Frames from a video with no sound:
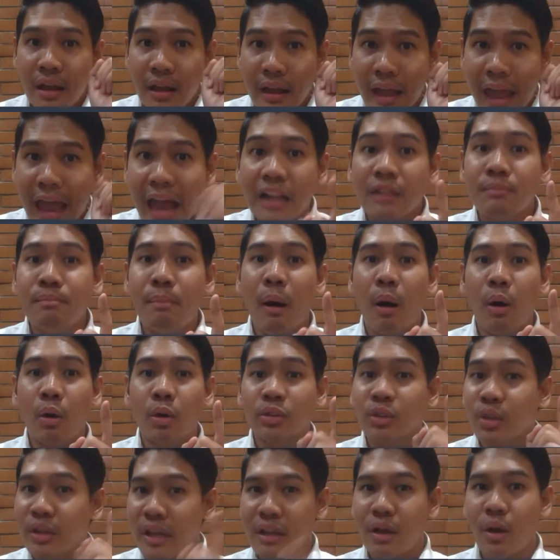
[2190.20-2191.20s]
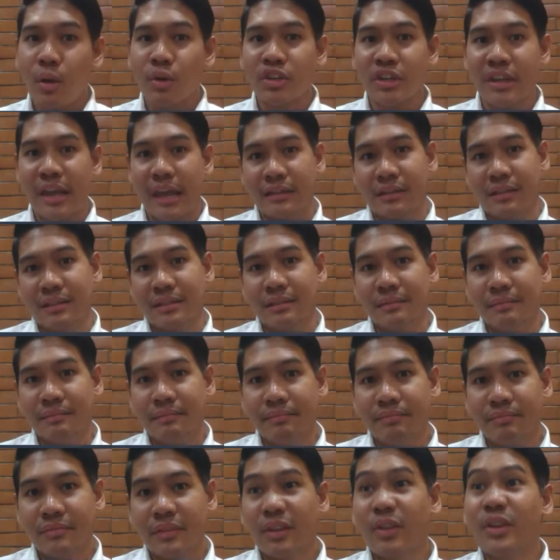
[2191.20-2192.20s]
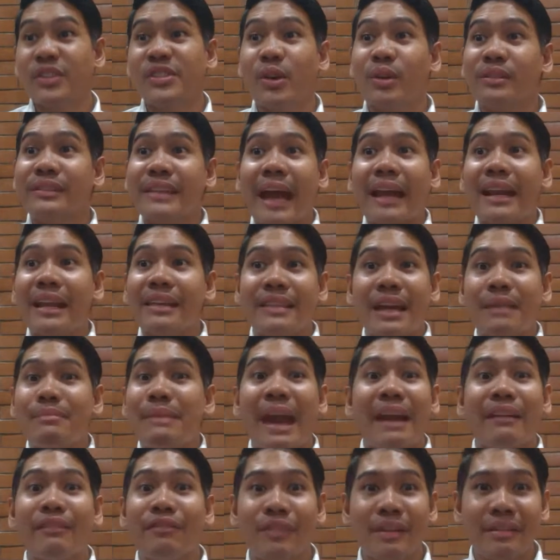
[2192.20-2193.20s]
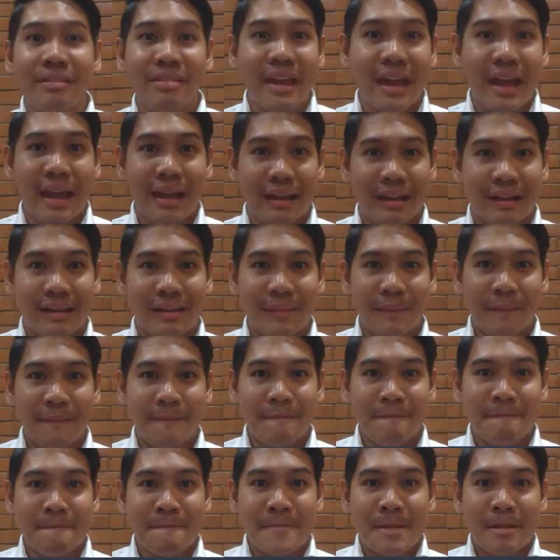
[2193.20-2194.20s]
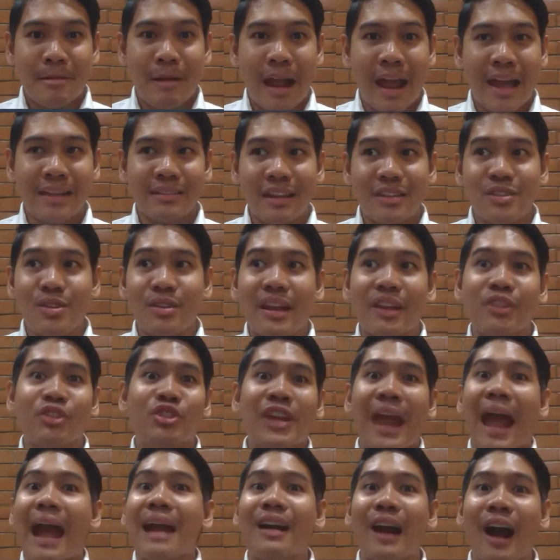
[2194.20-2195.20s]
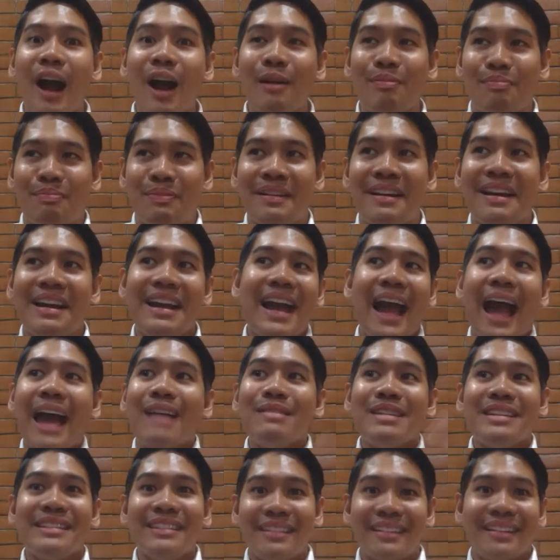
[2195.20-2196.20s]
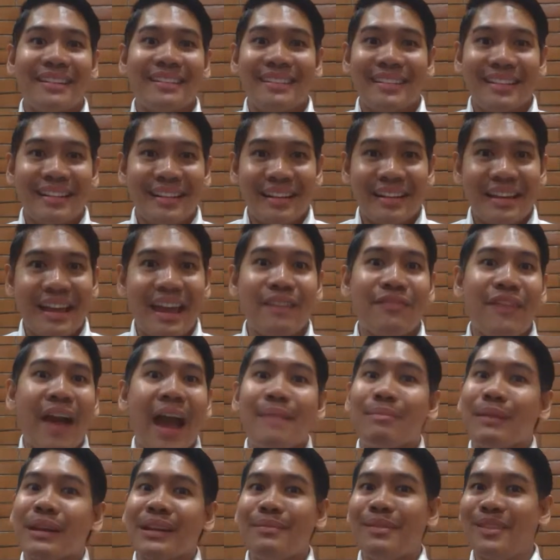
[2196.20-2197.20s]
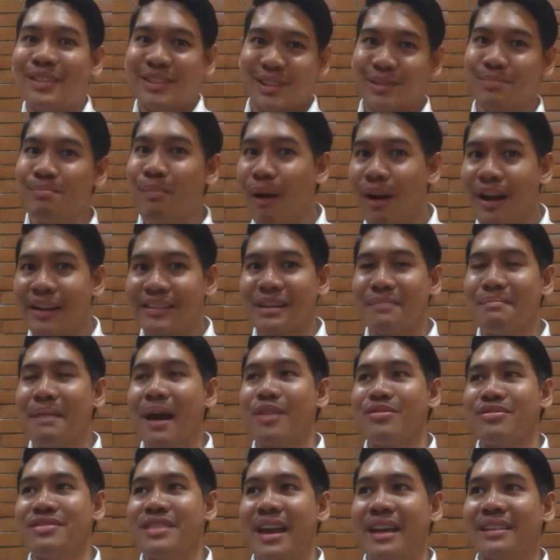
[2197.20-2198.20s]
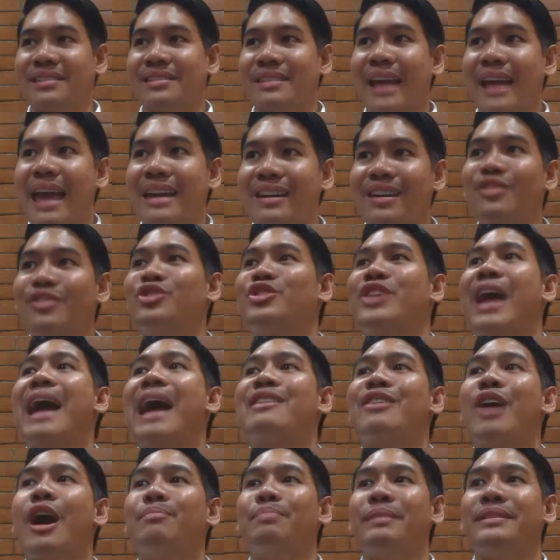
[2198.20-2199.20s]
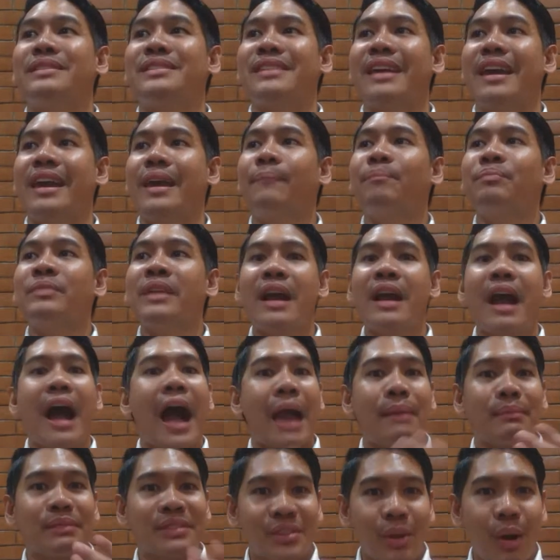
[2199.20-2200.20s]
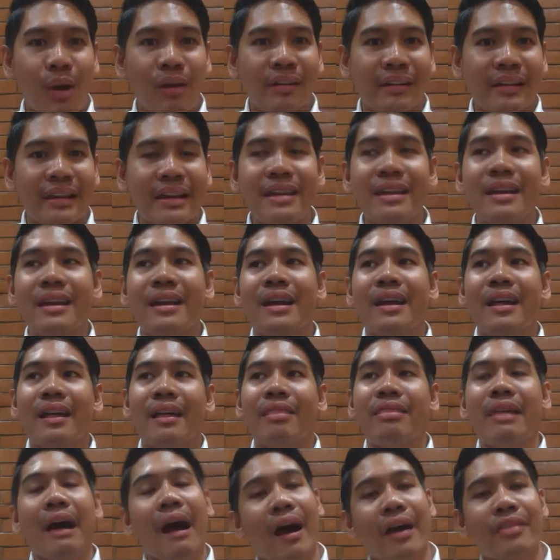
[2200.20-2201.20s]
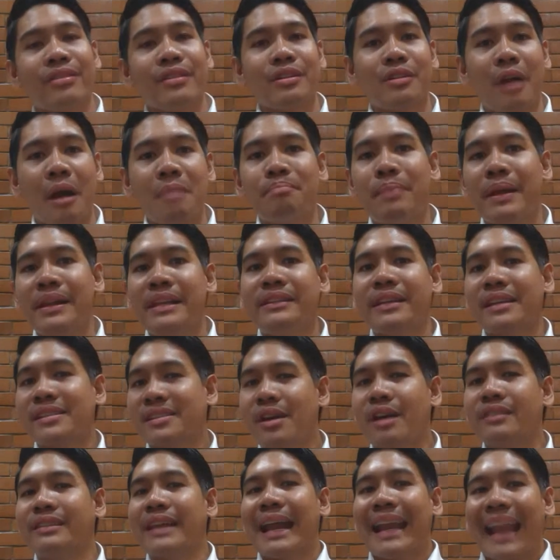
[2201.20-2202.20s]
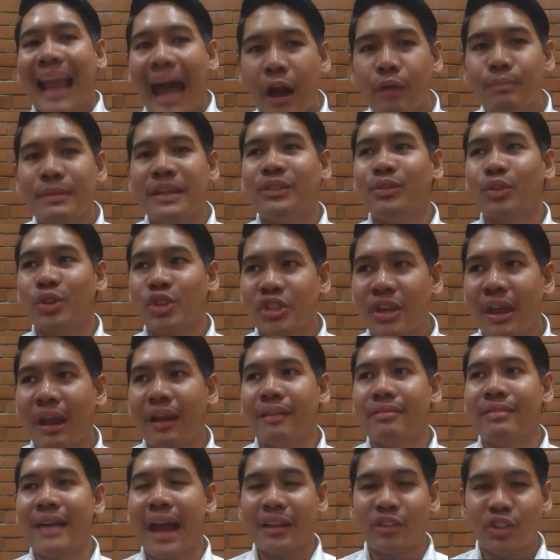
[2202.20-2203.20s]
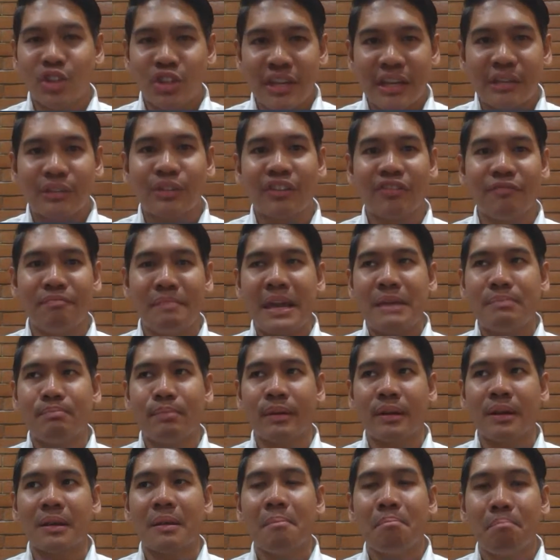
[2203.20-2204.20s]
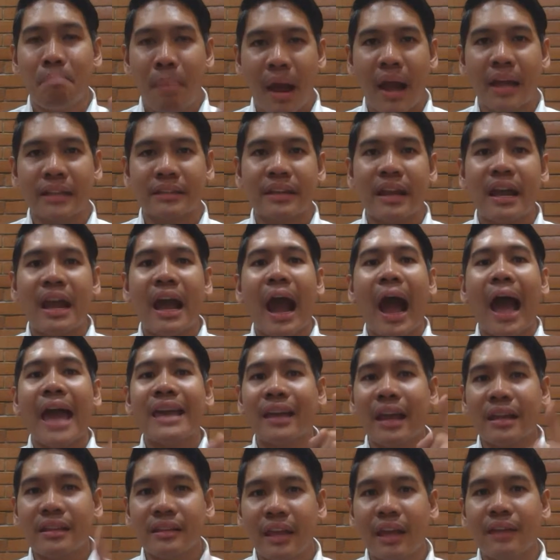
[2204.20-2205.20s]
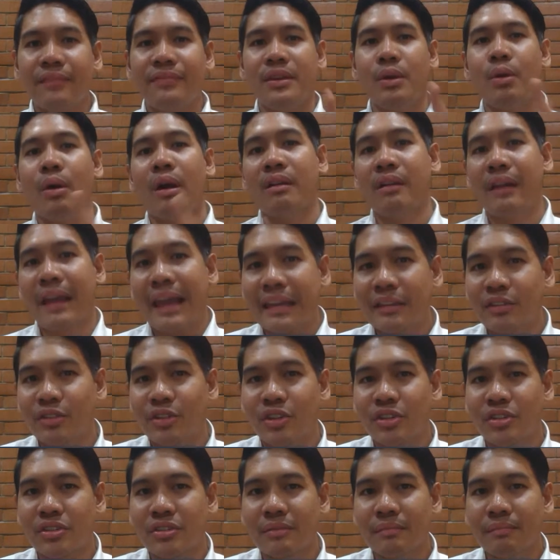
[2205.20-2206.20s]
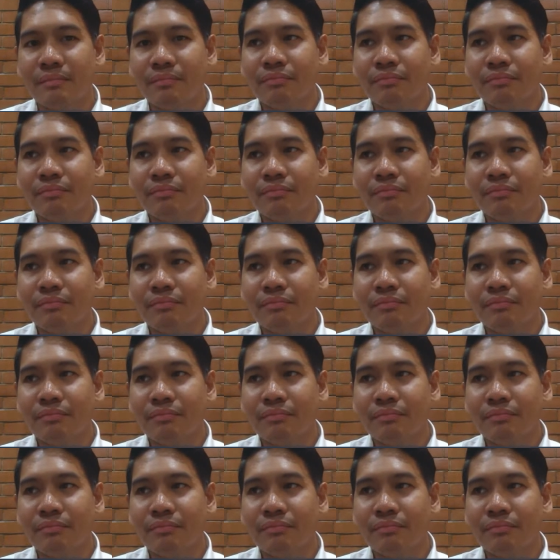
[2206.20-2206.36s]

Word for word: elbow to negotiate because you're telling them everything right? You can jack up. I mean, if I'm going to be smart about this, I can jack up and say, I'm sorry, the other company does not allow me to share that sheet of paper, but I can give you a range.